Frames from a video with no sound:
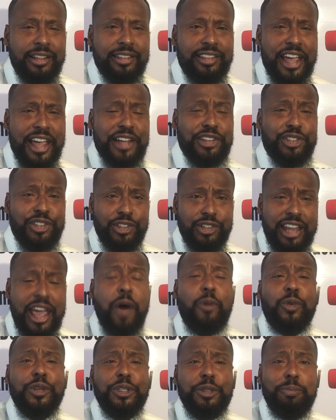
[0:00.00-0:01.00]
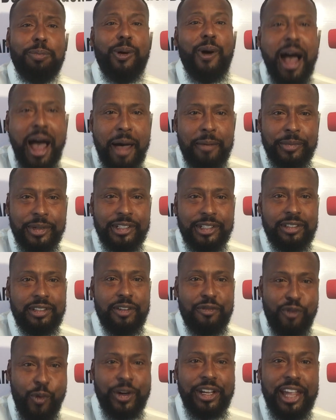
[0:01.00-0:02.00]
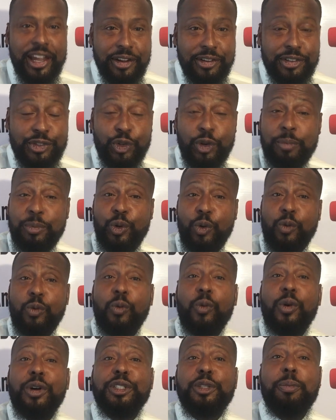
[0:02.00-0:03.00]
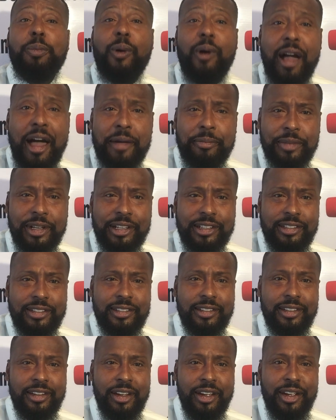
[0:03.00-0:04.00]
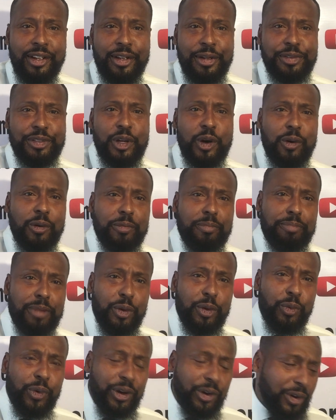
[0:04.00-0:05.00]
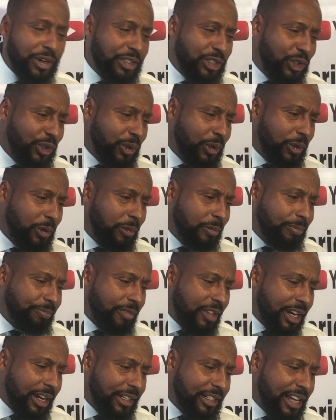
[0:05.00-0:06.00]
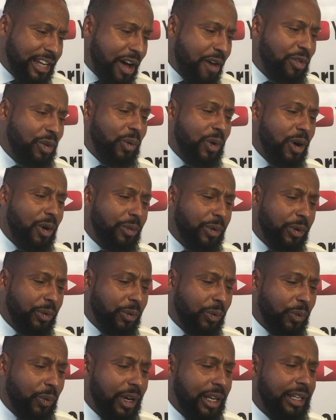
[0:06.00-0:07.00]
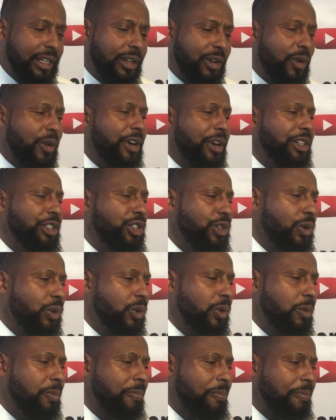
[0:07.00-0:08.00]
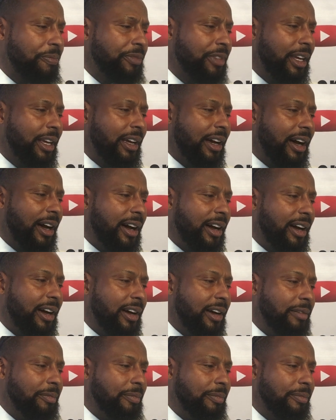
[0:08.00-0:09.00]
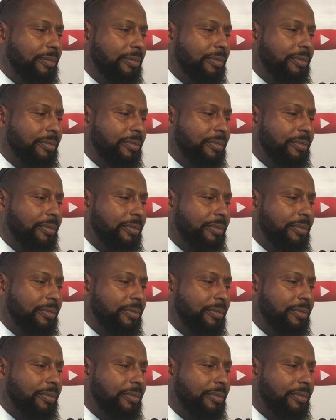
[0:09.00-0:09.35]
that's that was promised. Forty acres and a mule was promised. So, but we're going to uh, down the road. We're really going to. Um,